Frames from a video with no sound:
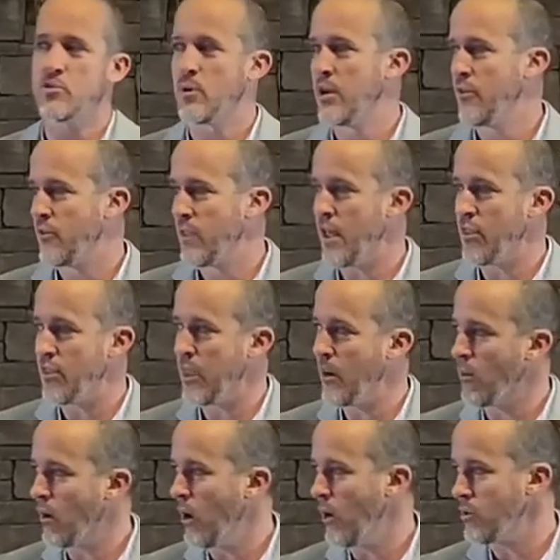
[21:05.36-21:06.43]
ready for that thing
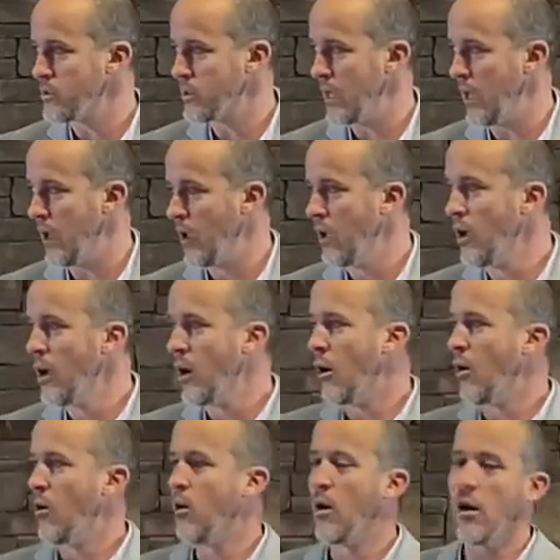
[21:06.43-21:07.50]
we're hosting,
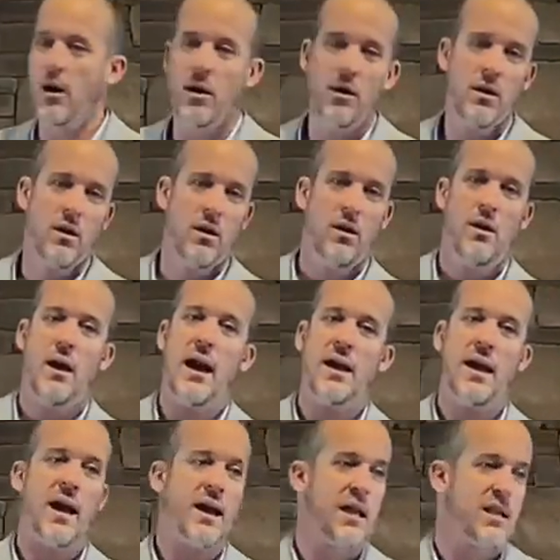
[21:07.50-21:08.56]
or I
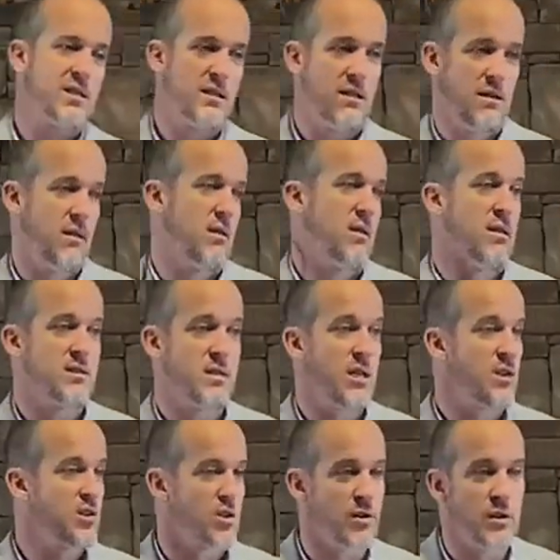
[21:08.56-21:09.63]
got to get this
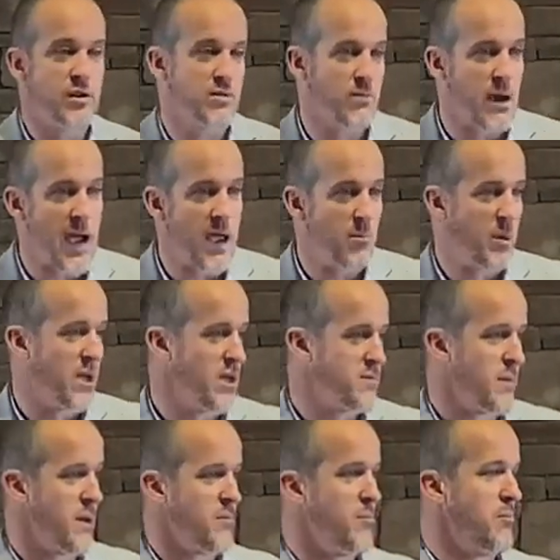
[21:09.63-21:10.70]
insurance right because
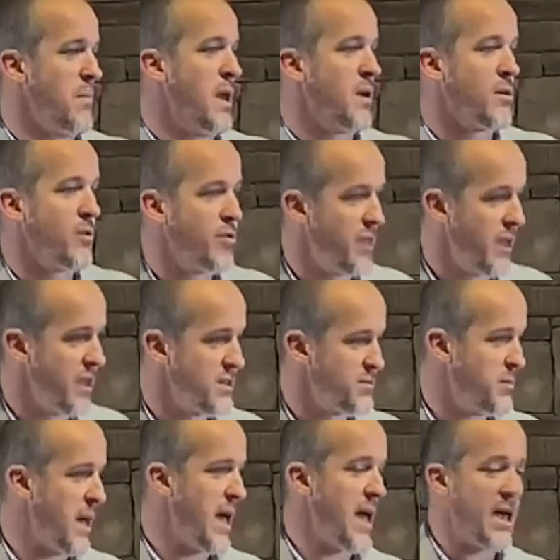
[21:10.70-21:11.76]
my medical thing is
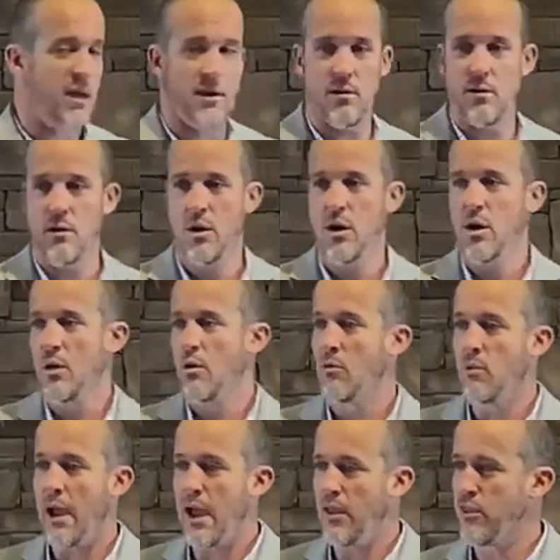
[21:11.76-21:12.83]
bad, or
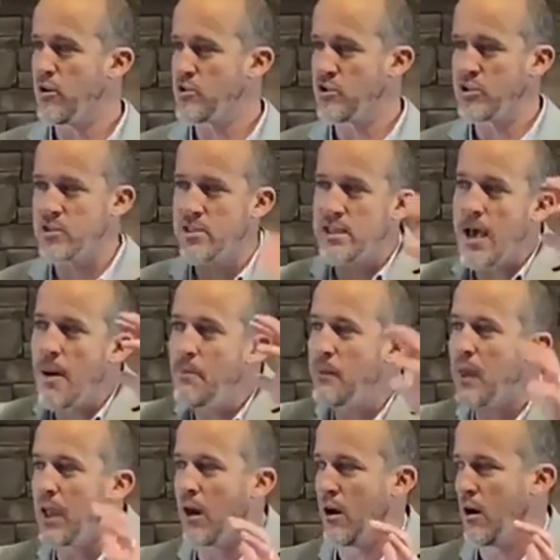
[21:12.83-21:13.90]
right? There's
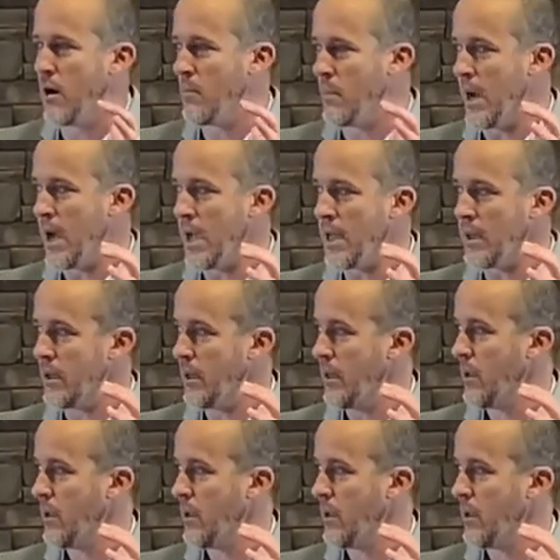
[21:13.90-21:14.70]
something on our mind.